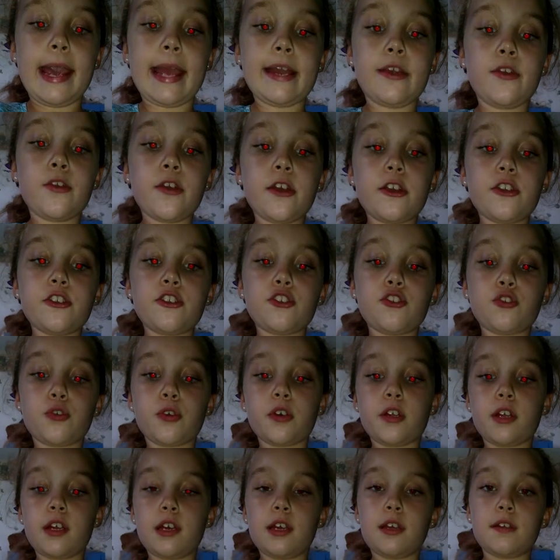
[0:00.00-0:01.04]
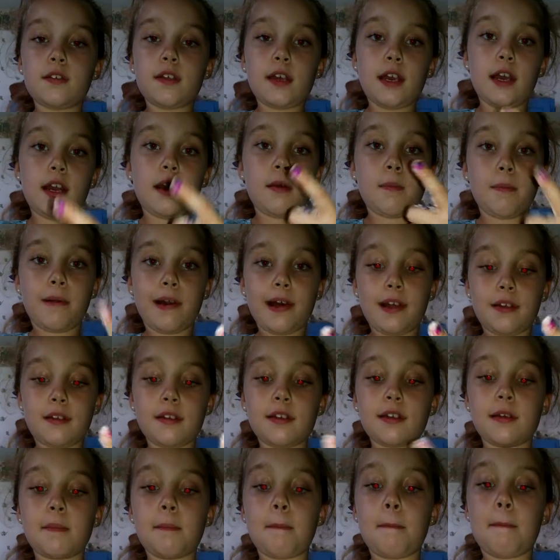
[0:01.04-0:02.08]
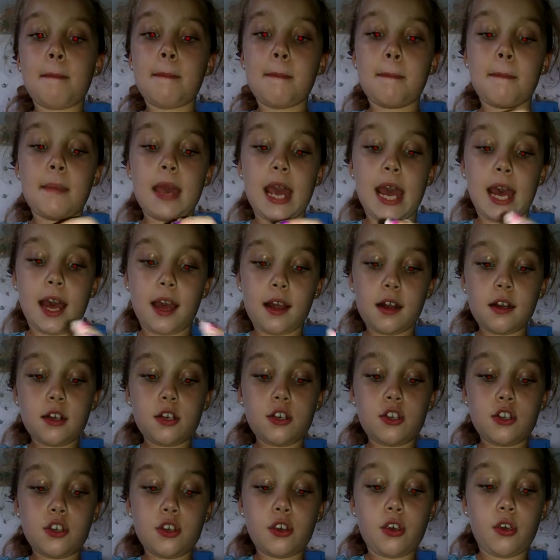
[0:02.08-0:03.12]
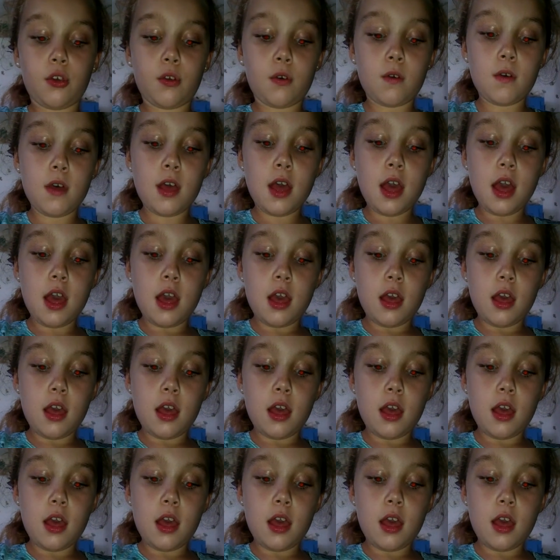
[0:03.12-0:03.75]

And you can store these in a plastic bag too.